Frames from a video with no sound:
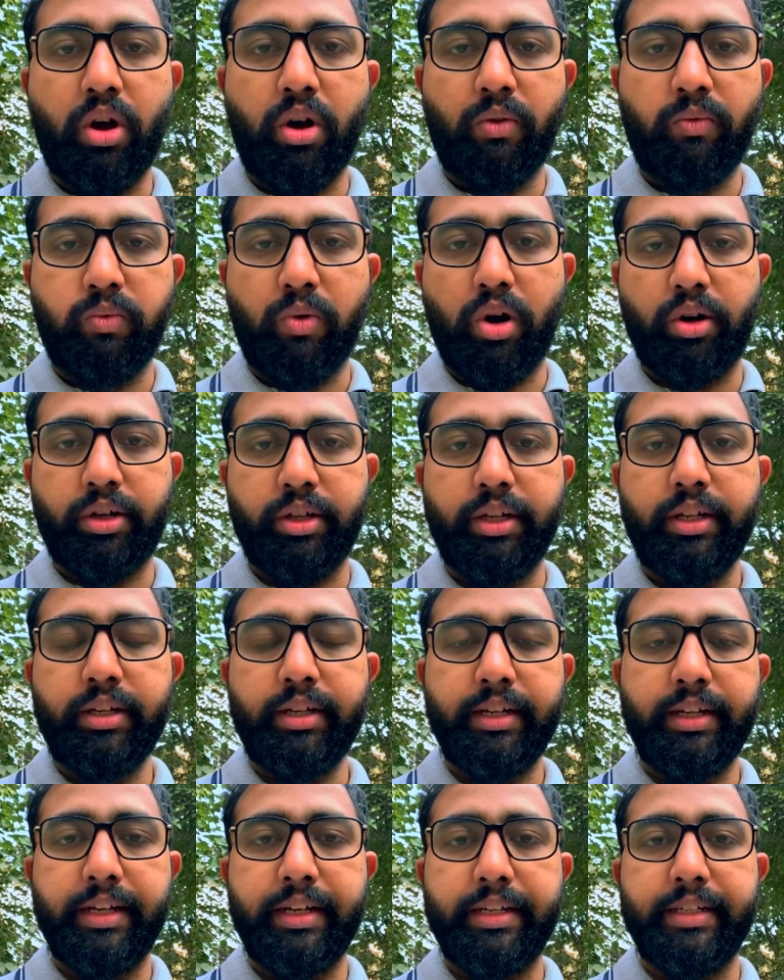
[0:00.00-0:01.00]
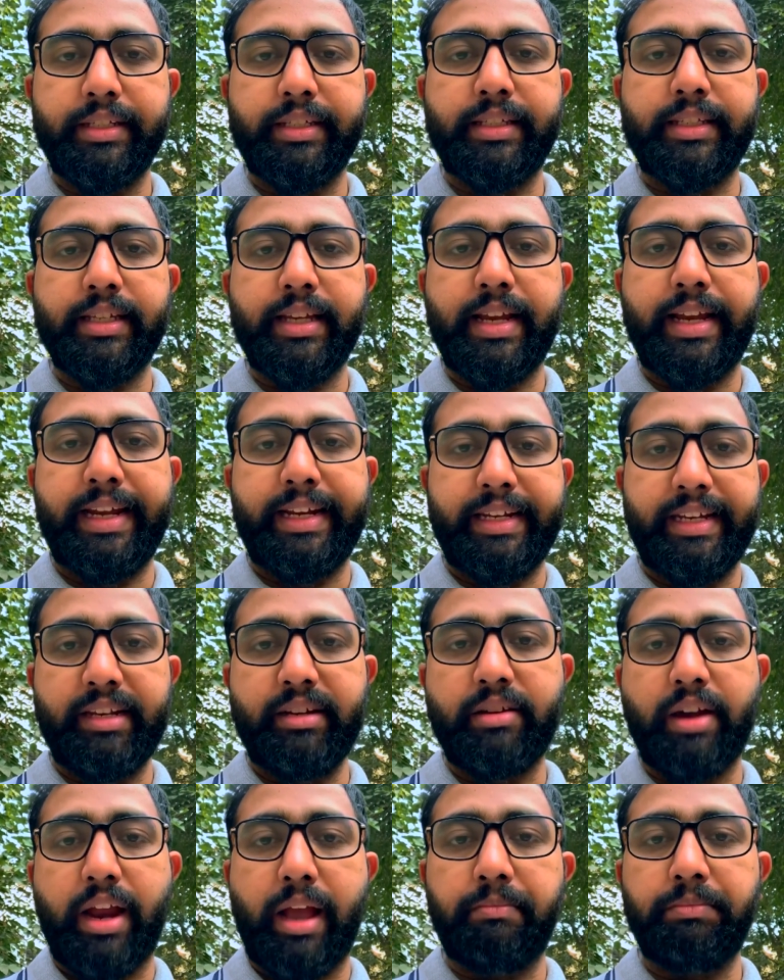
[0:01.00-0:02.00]
of water is 18
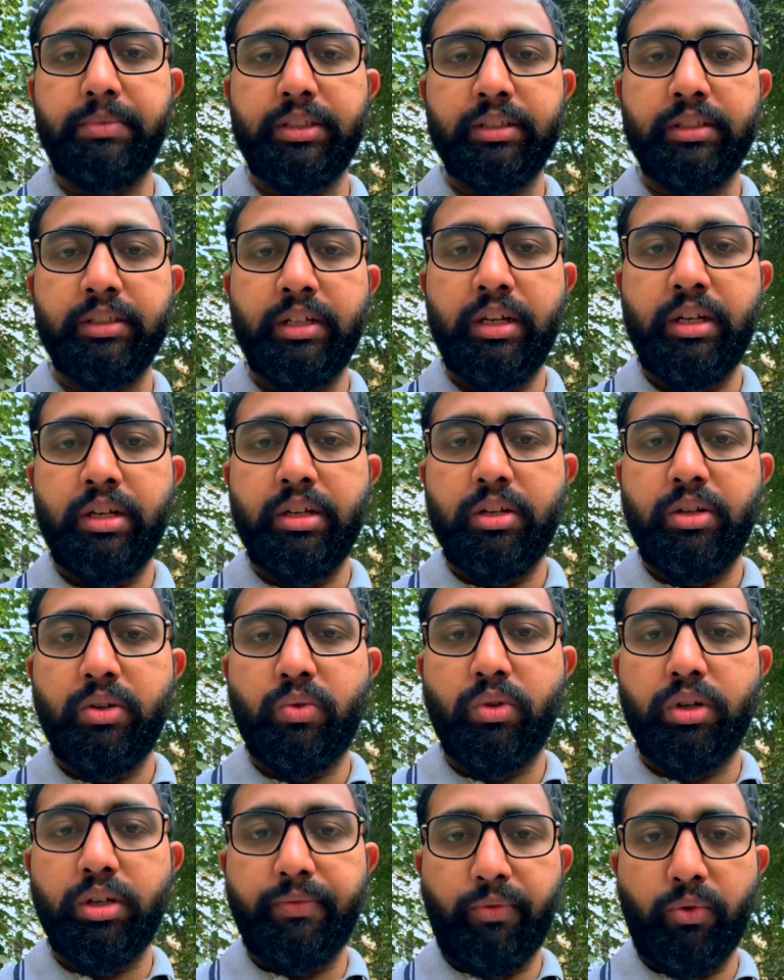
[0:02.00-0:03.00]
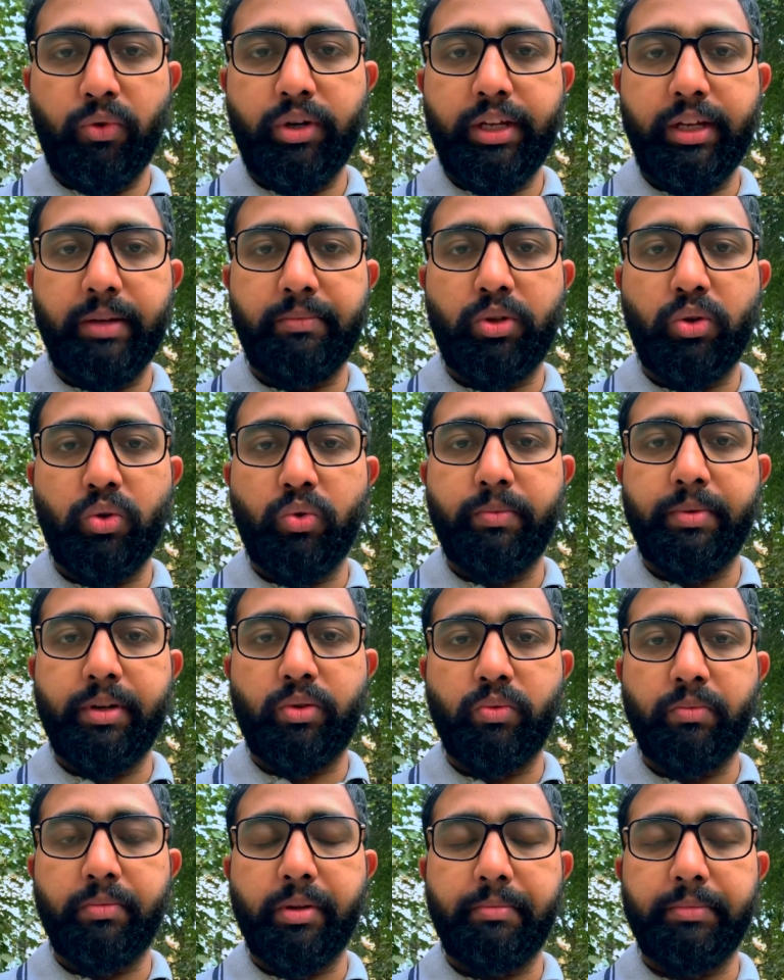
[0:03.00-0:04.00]
grams, 24 dm cube at
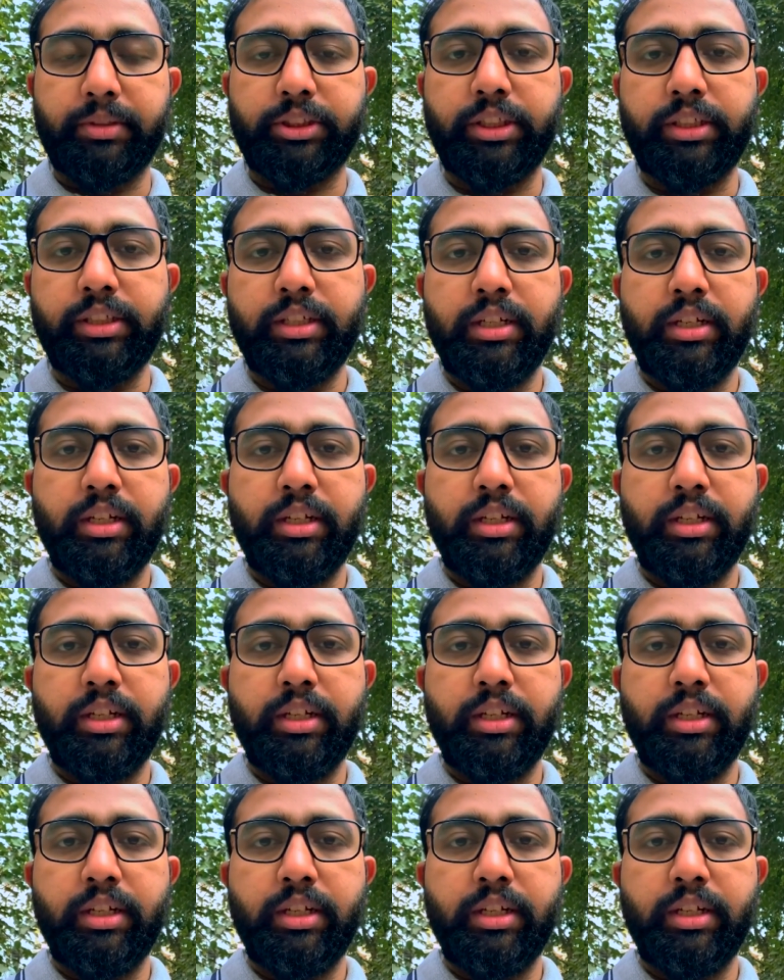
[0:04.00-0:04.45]
room temperature.